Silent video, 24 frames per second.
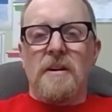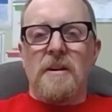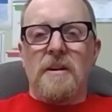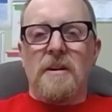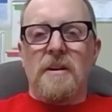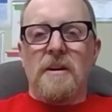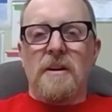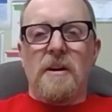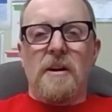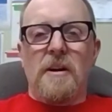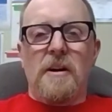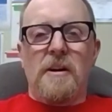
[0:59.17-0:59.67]

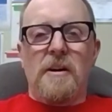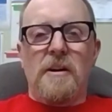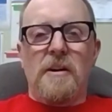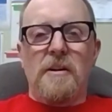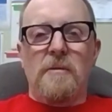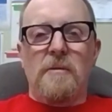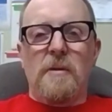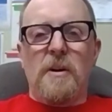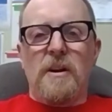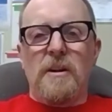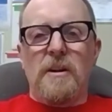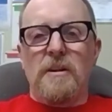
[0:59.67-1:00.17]

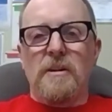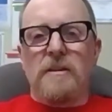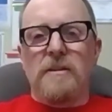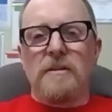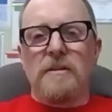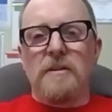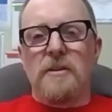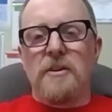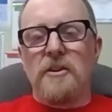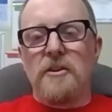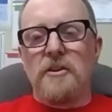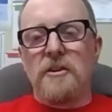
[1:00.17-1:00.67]
Uh, well,
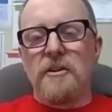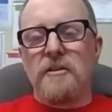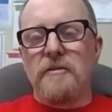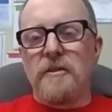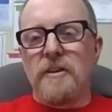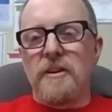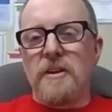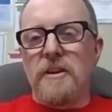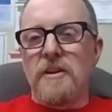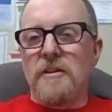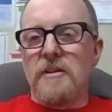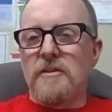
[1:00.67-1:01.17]

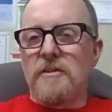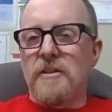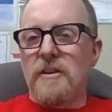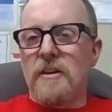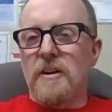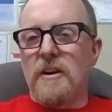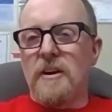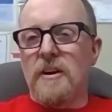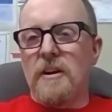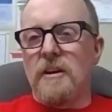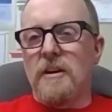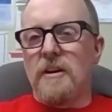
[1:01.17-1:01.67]
Nunavut
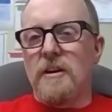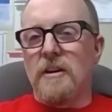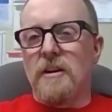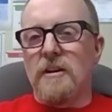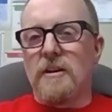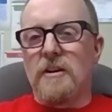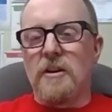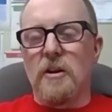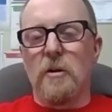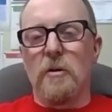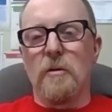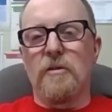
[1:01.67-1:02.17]
is
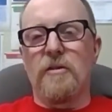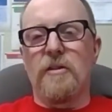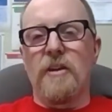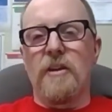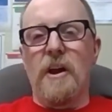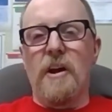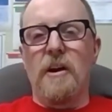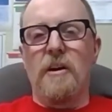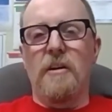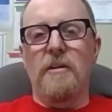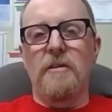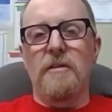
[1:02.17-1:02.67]
uh,
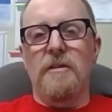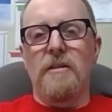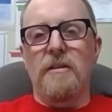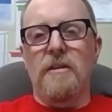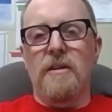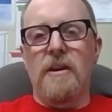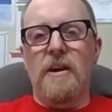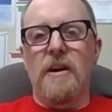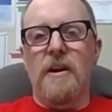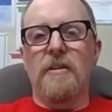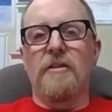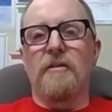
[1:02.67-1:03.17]
closed down.
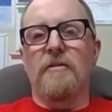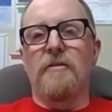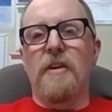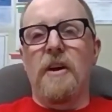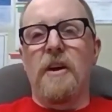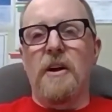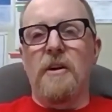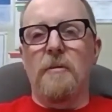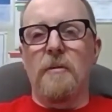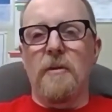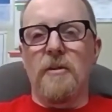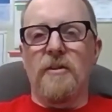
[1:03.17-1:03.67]
As of
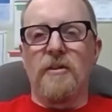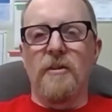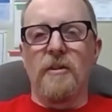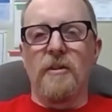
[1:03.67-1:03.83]
now, we still